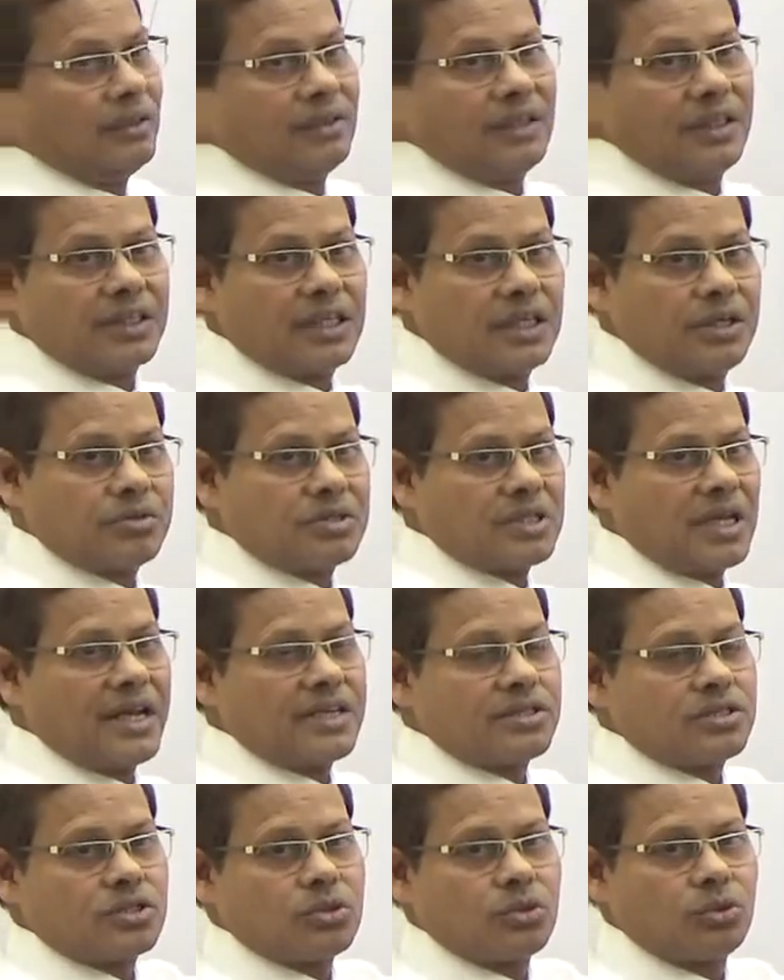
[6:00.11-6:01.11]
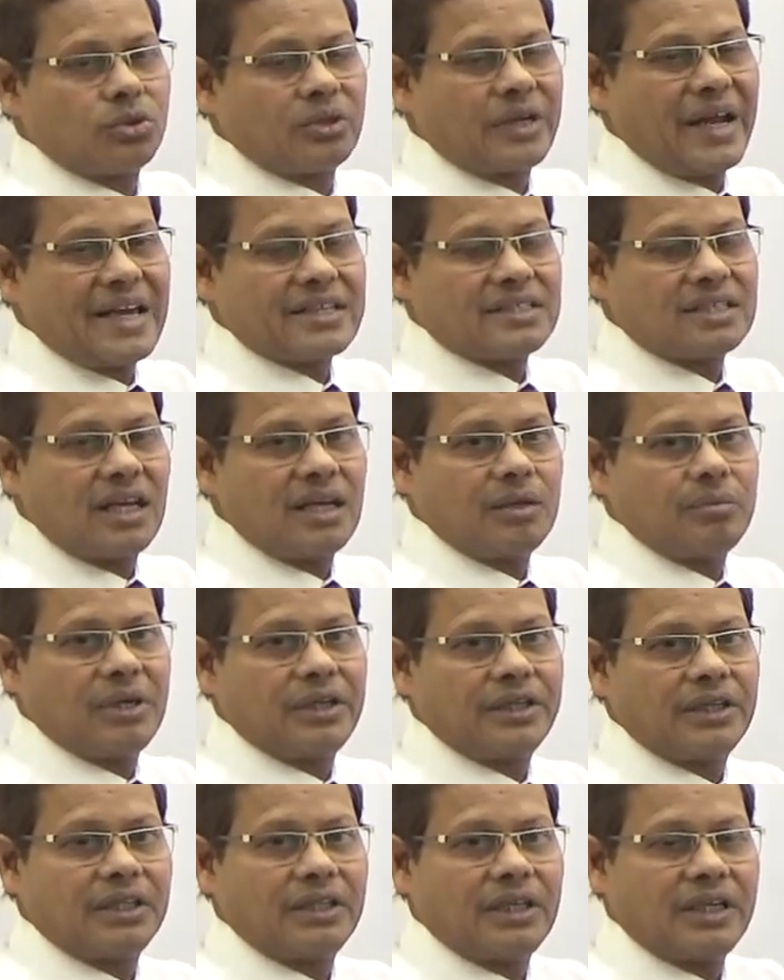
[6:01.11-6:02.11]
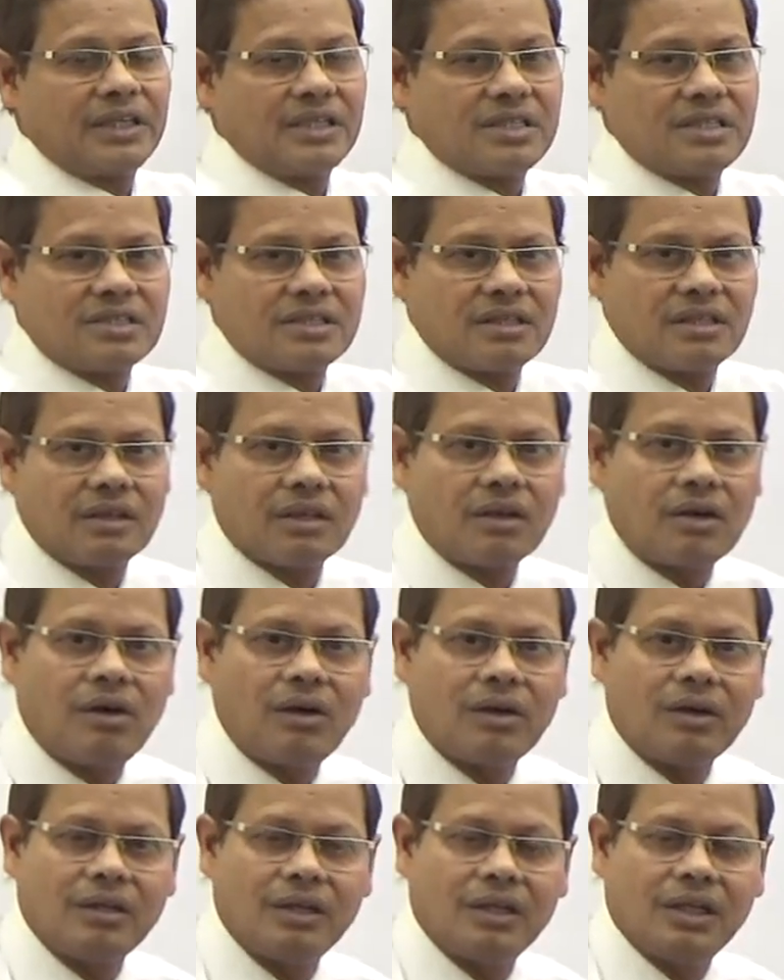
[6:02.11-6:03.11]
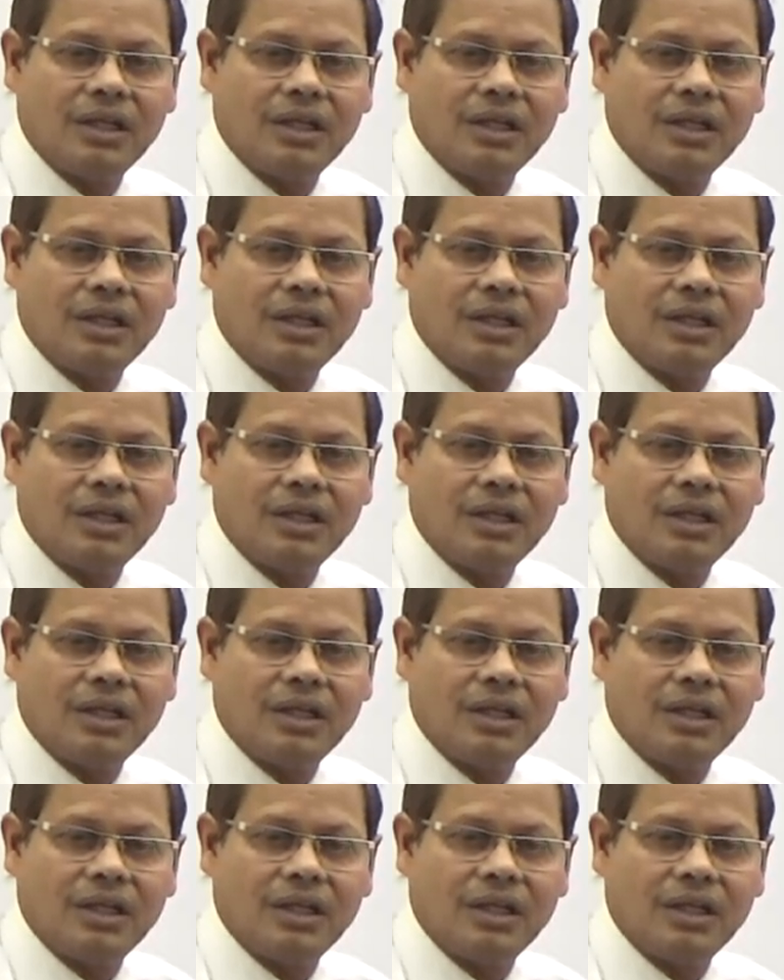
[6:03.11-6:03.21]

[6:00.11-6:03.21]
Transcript: it gives rise to tax liability, that is called